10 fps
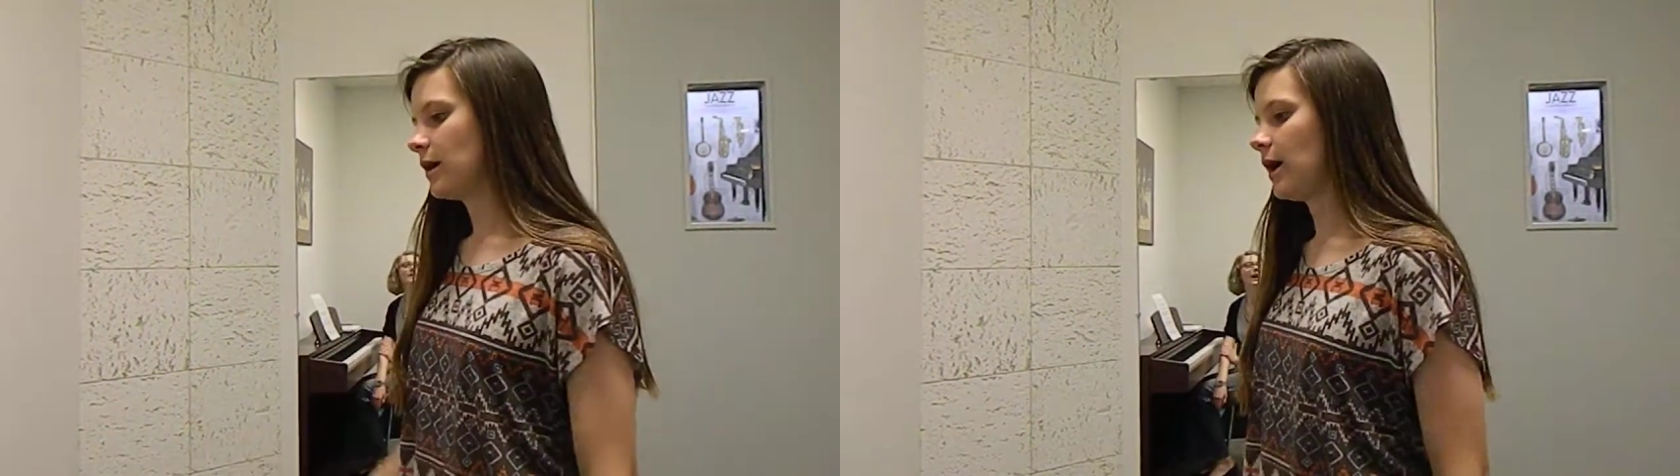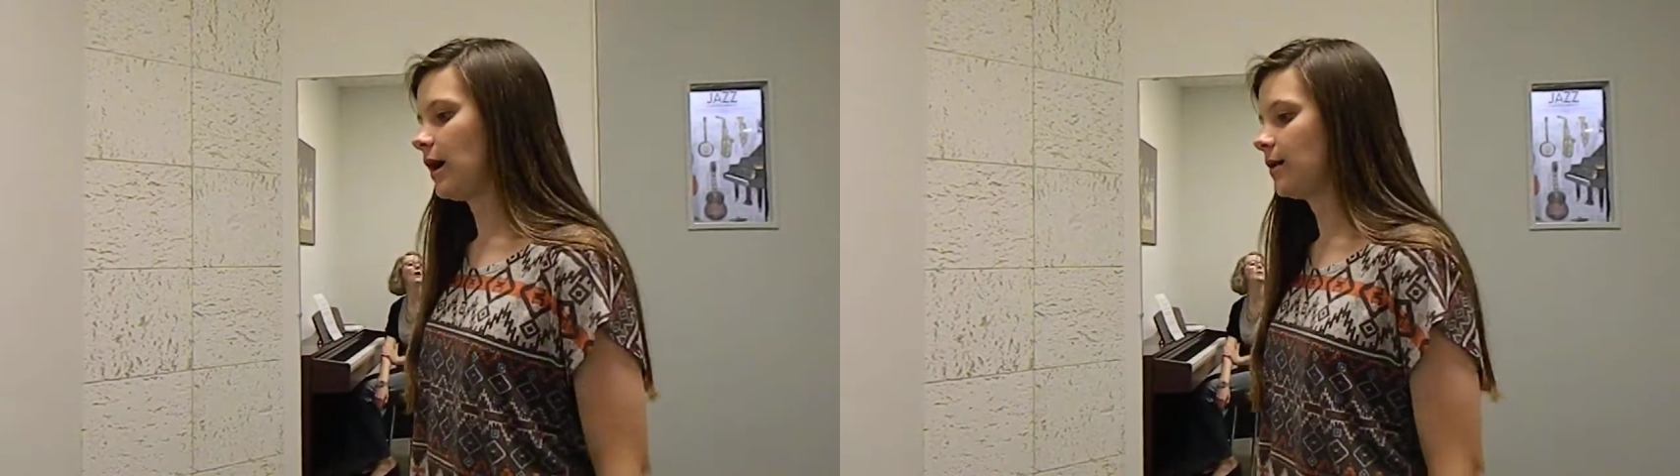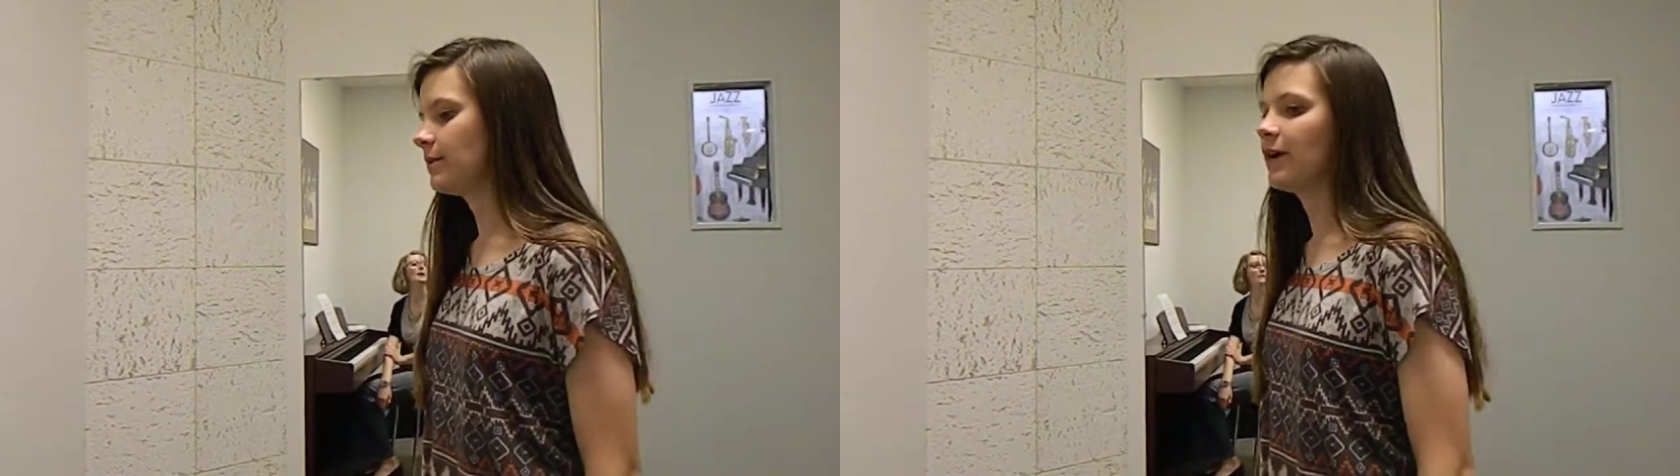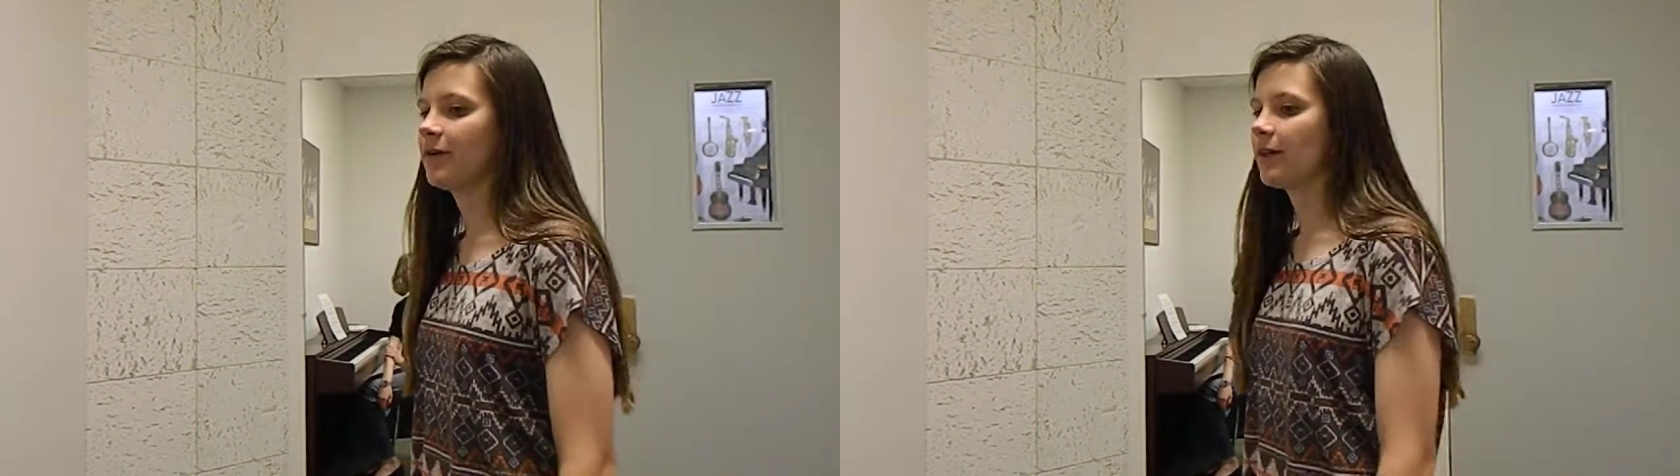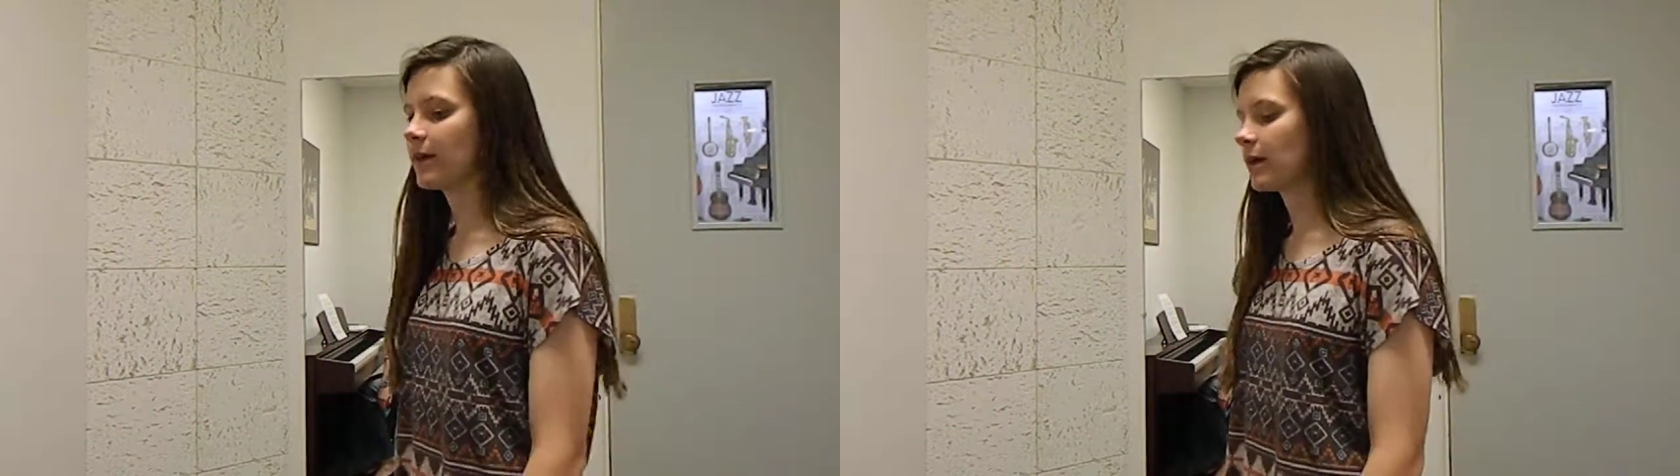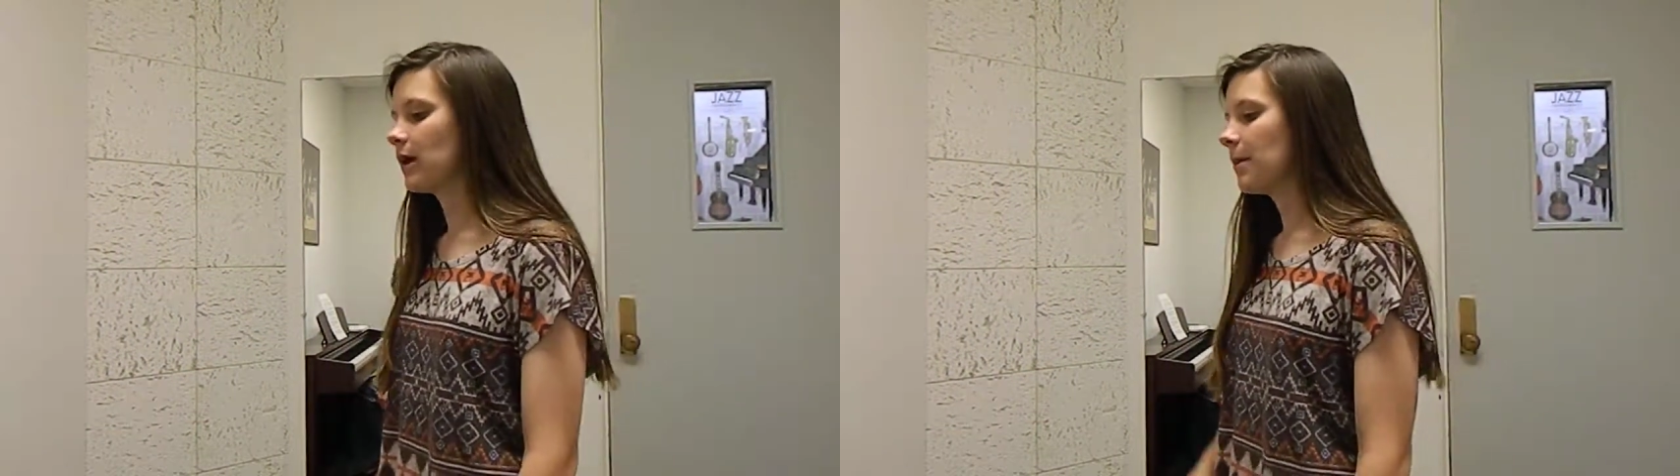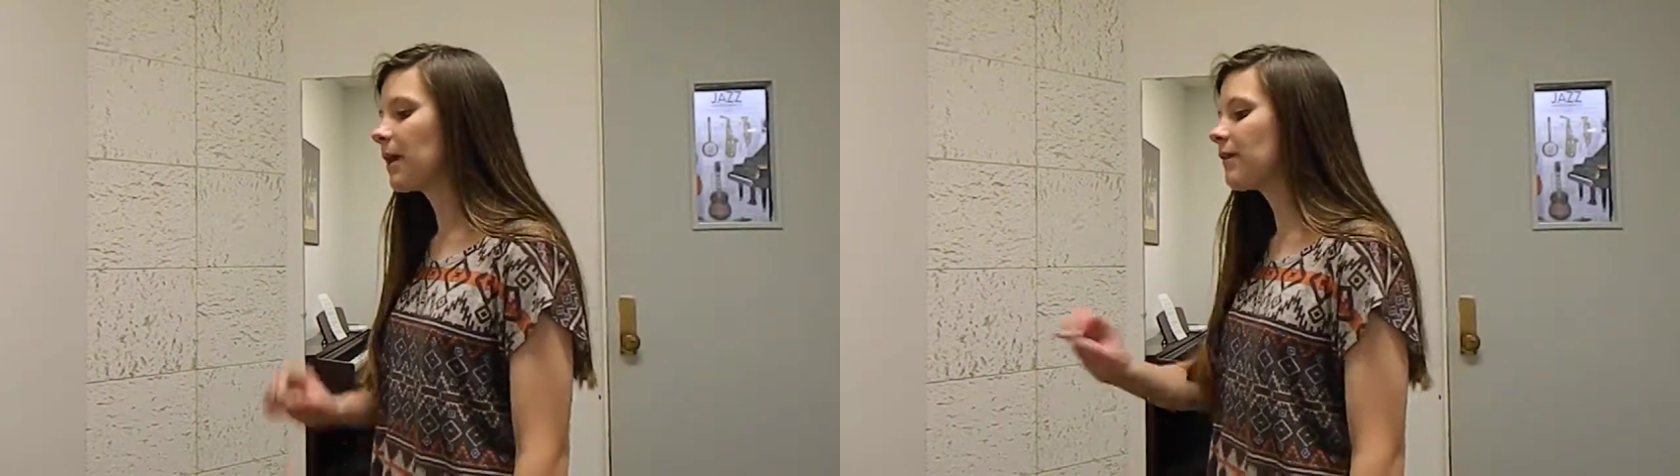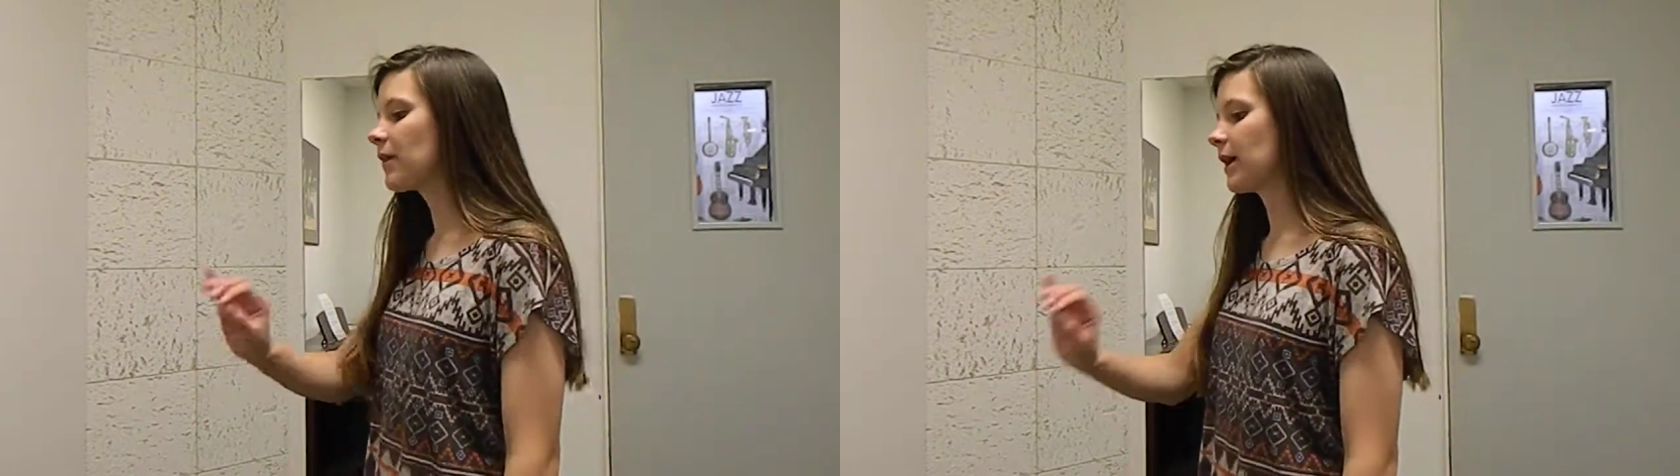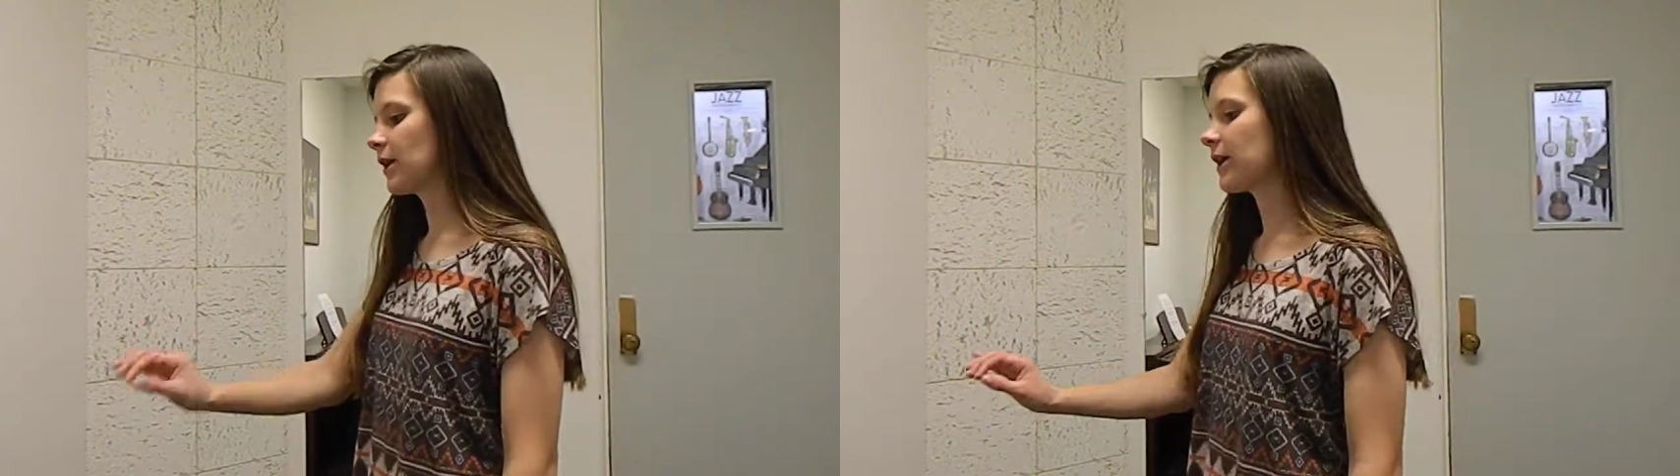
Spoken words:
I felt like I